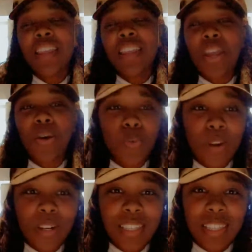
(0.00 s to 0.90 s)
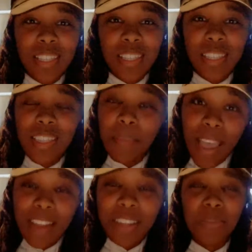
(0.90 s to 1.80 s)
towards the
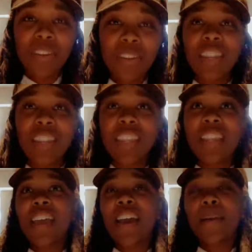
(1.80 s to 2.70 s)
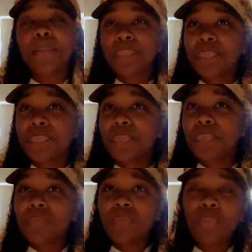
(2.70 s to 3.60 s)
Black community, that
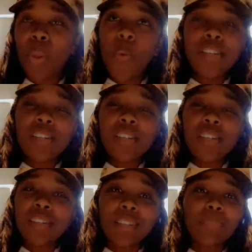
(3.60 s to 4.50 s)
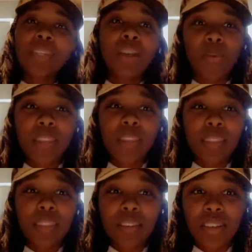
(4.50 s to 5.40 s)
we just simply don't get
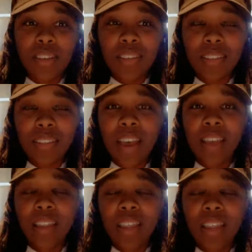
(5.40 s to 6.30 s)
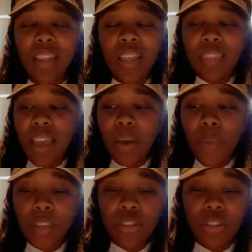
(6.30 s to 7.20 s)
the justice that
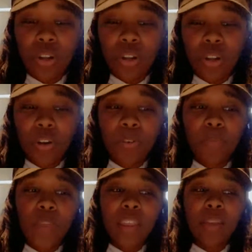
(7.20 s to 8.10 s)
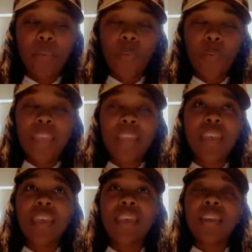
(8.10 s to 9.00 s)
we deserve. We get,